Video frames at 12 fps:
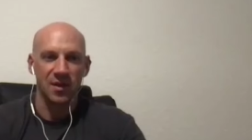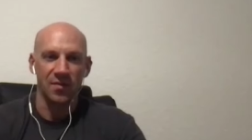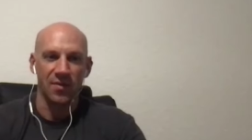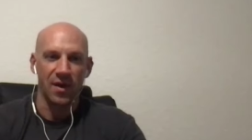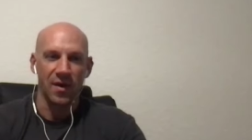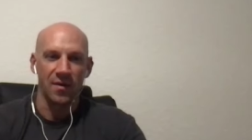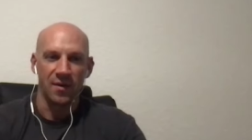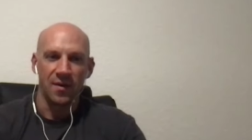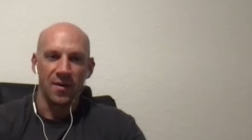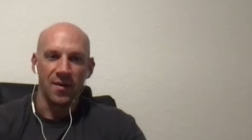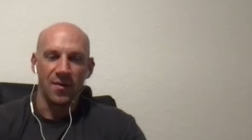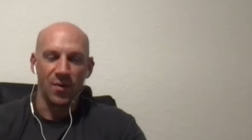I love that.
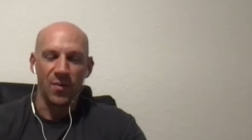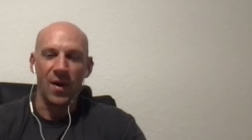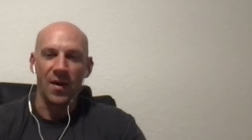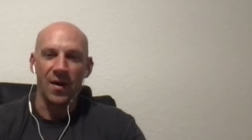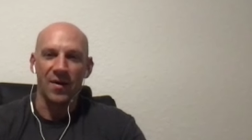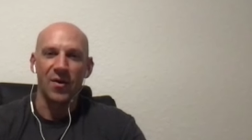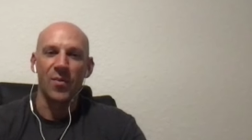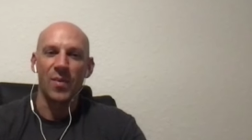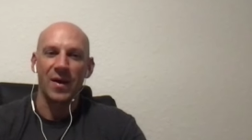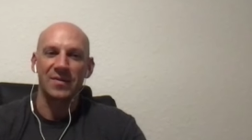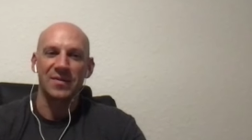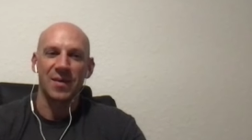What about uh, going
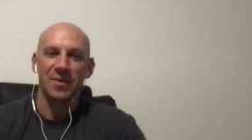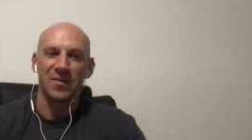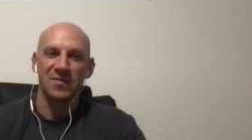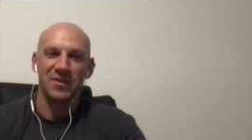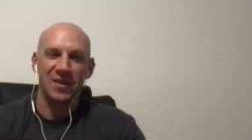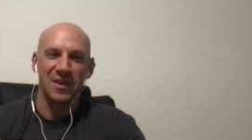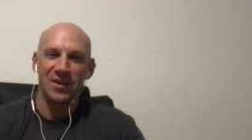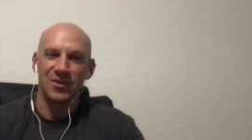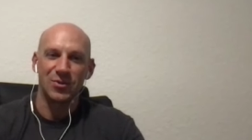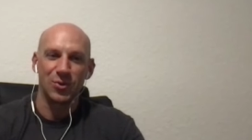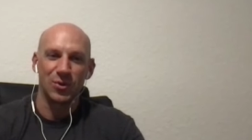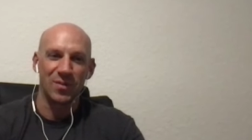back in time? Give teenage
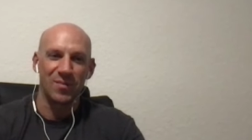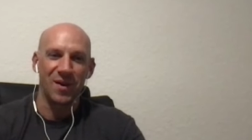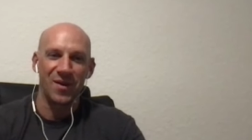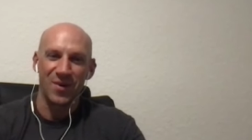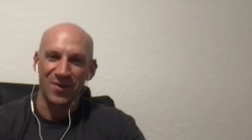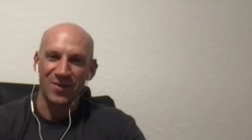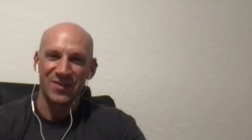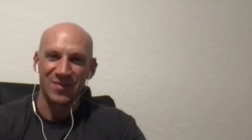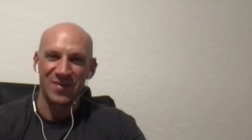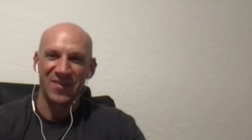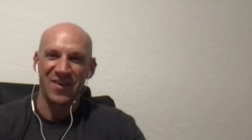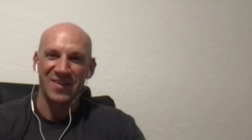Julian Merryweather some
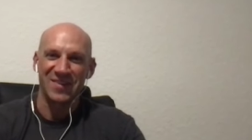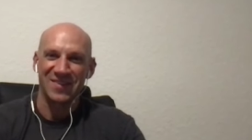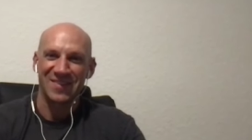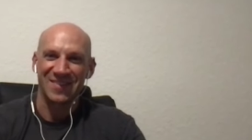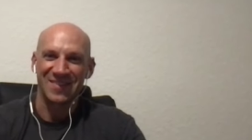advice.